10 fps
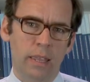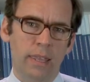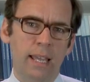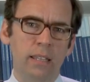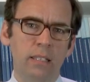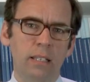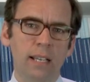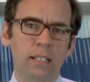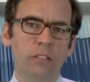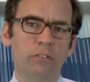then the
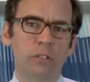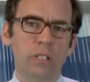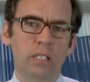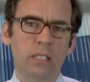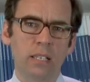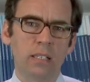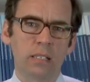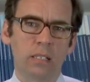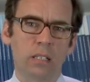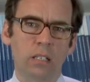1946